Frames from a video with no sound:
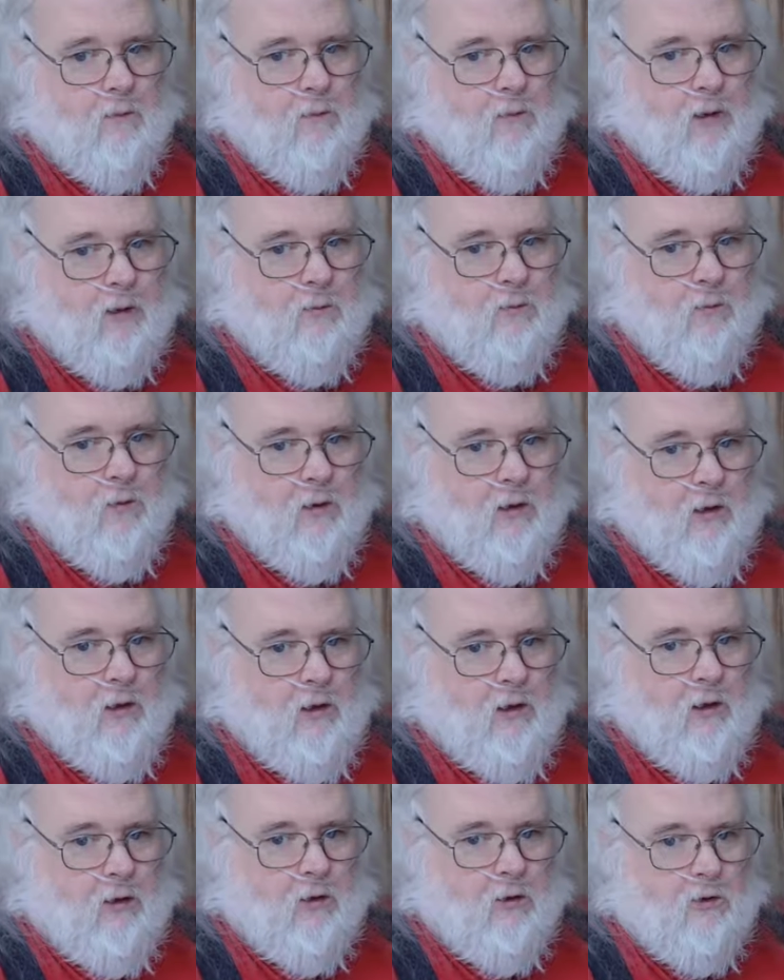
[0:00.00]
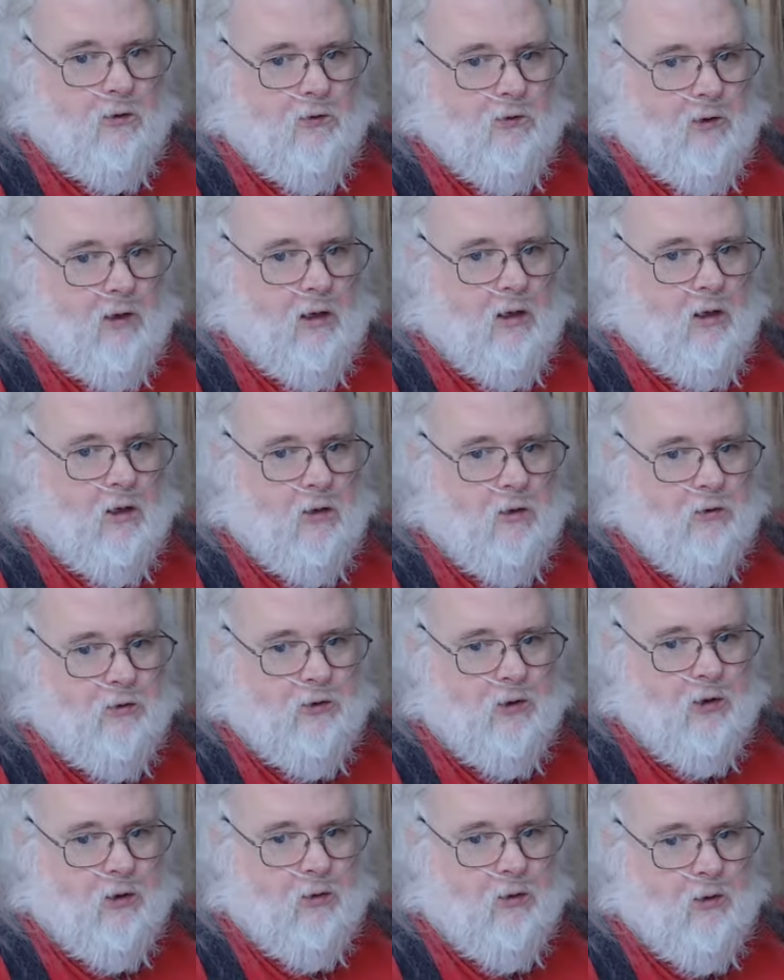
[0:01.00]
that it'll say low
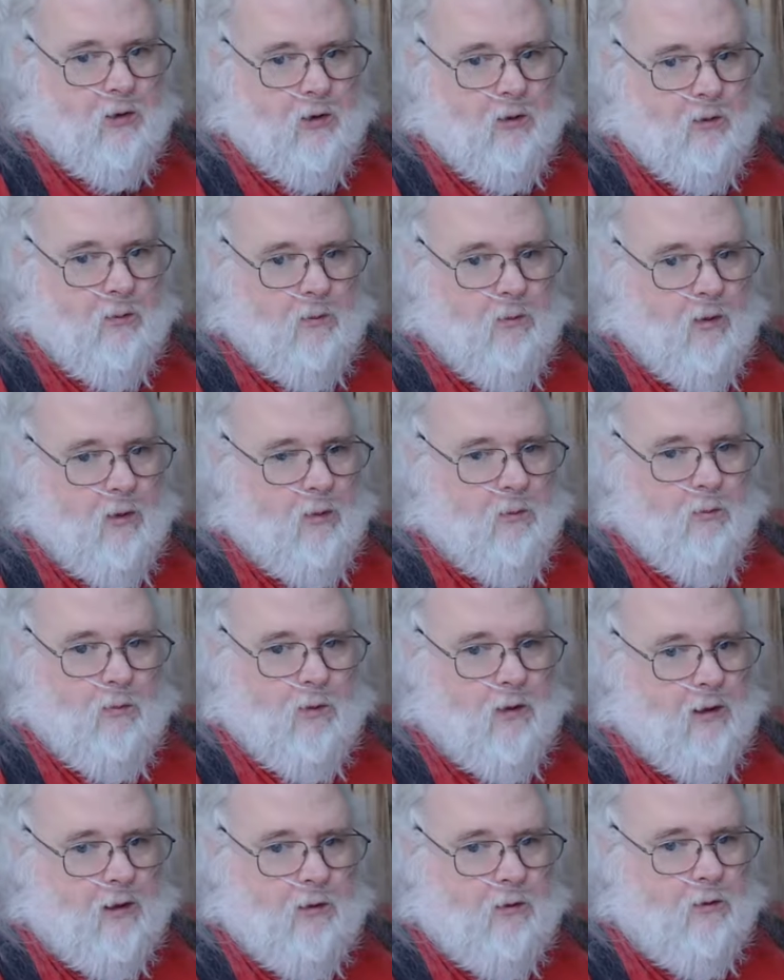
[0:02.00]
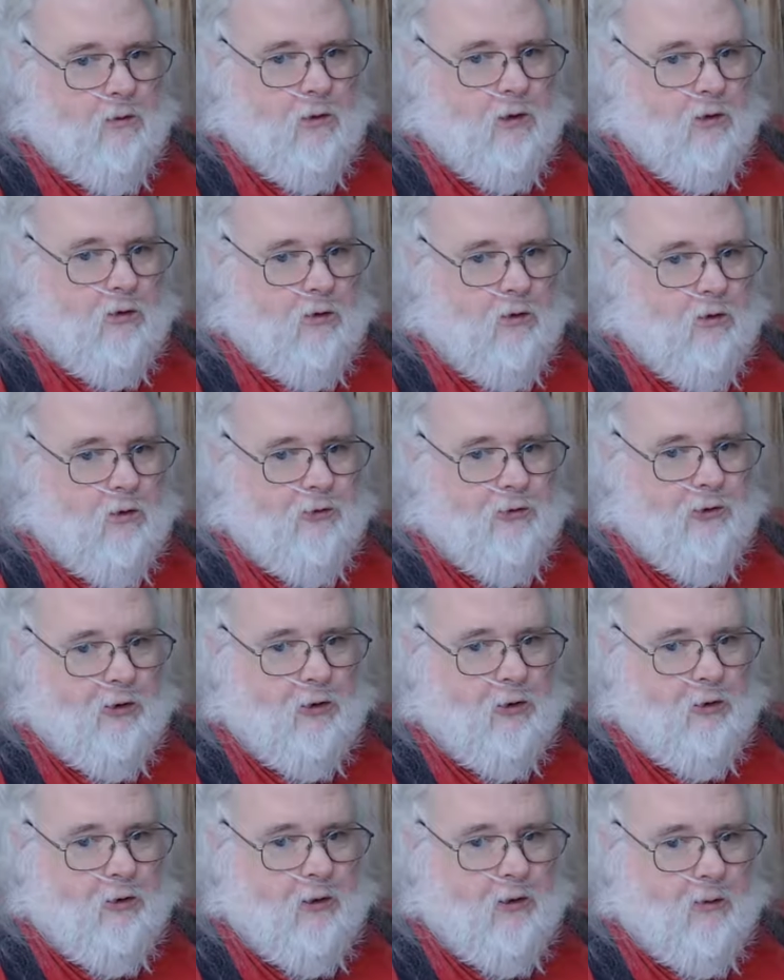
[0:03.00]
sodium, but I don't think it's low
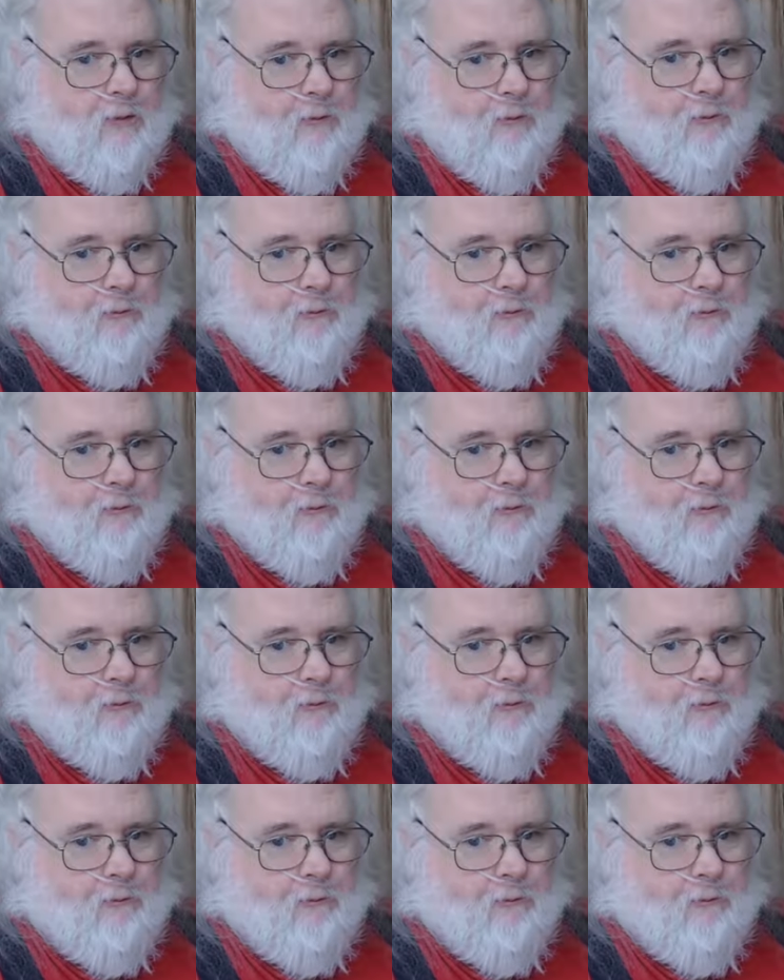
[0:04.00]
sodium.